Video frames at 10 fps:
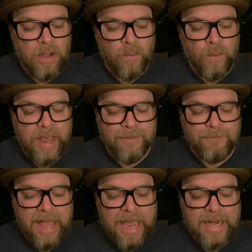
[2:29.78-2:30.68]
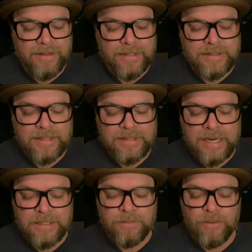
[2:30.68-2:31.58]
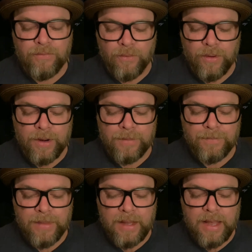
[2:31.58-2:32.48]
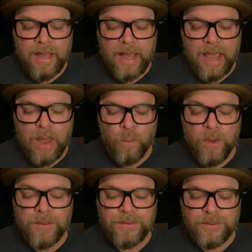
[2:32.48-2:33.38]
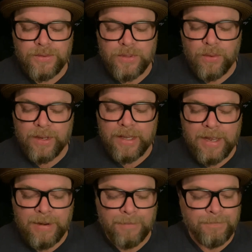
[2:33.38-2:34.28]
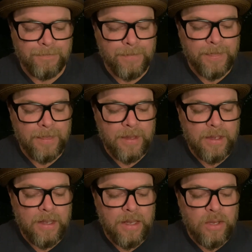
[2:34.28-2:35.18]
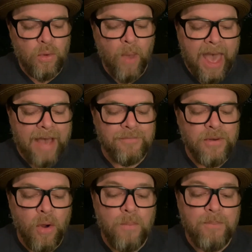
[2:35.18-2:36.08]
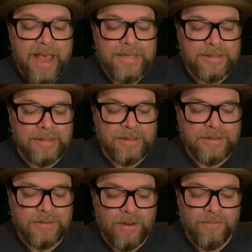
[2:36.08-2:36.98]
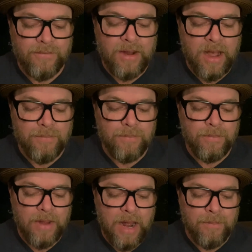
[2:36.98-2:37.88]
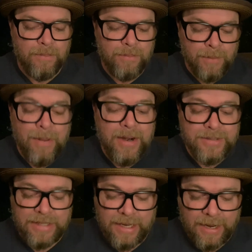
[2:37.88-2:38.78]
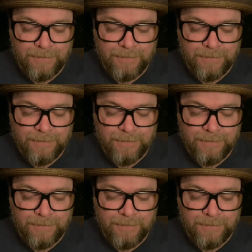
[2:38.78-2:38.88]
We have made this distinction before and will do so again. You have no basis for comparison yet.